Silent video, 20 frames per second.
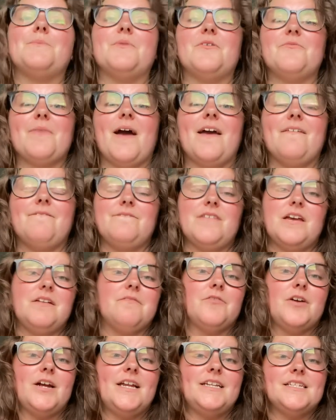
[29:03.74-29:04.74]
of my
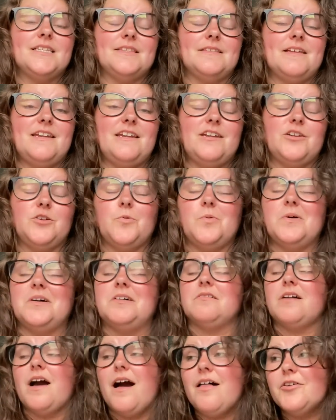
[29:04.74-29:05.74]
favorite linen
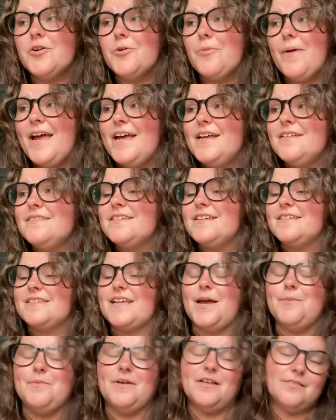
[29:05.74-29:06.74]
quill colorways because
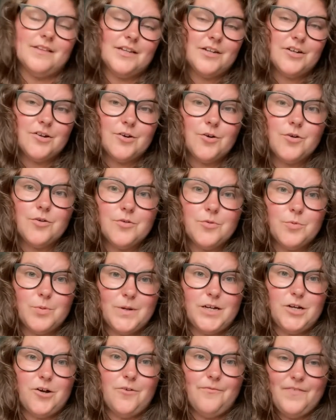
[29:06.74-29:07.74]
I'm a linen
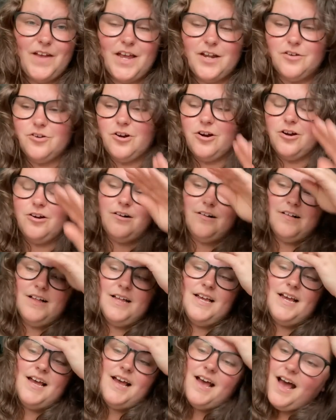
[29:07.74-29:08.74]
Quill fangirl.
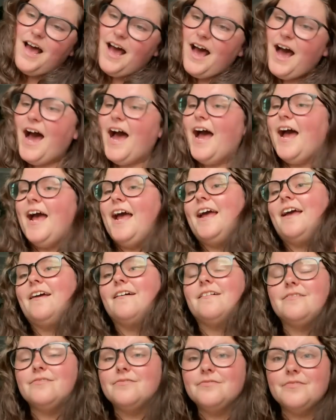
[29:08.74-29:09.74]

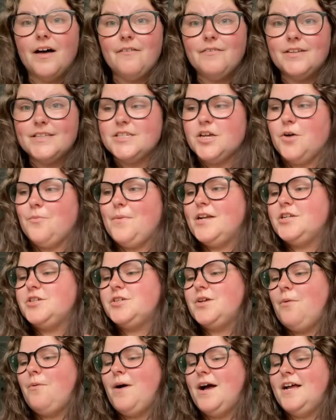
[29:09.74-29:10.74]
I love it so much.
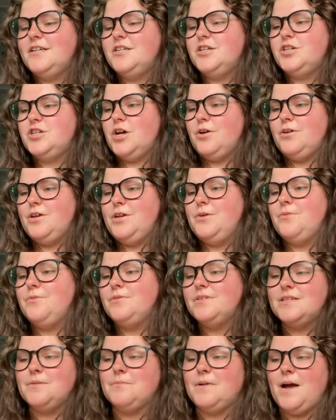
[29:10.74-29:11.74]
So I wanted to show you
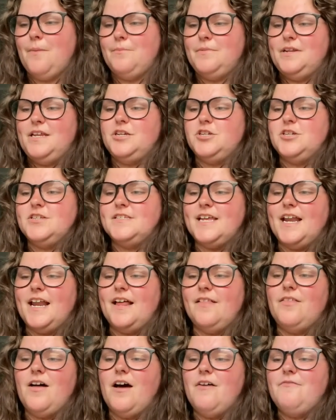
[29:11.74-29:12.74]
some combinations that
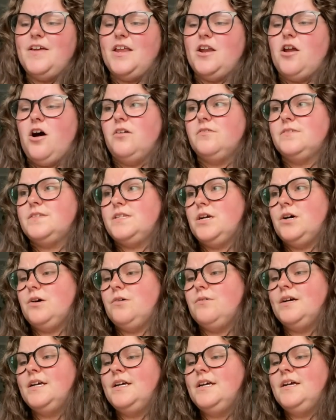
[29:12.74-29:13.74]
I love and also